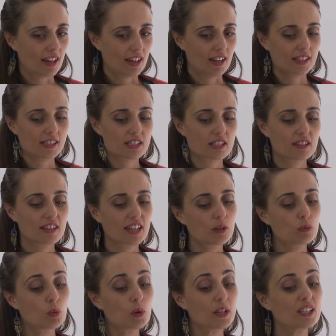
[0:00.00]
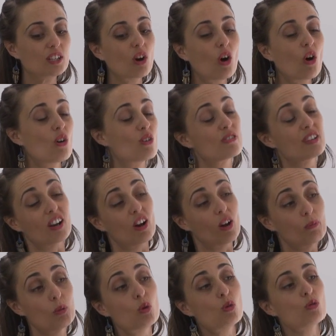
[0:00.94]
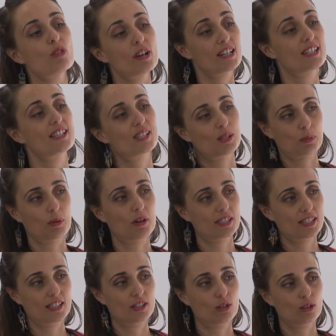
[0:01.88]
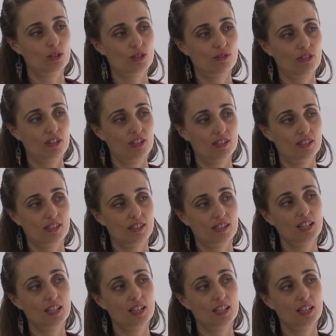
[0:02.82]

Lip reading: that, mm-hmm. then we know that I'm already suppressing those fears.